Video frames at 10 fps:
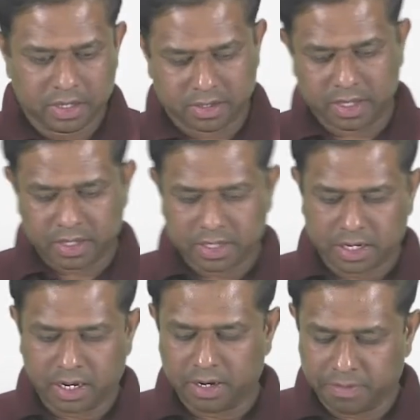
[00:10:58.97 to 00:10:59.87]
So that's
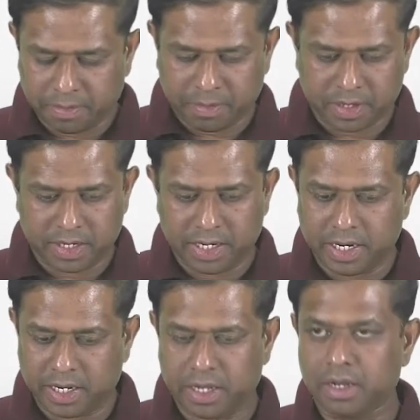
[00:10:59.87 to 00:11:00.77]
kind of a much
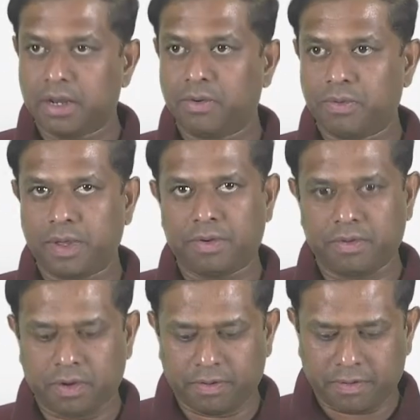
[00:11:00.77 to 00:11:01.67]
detailed
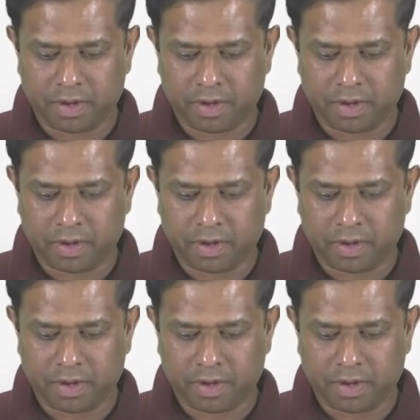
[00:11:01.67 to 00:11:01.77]
view of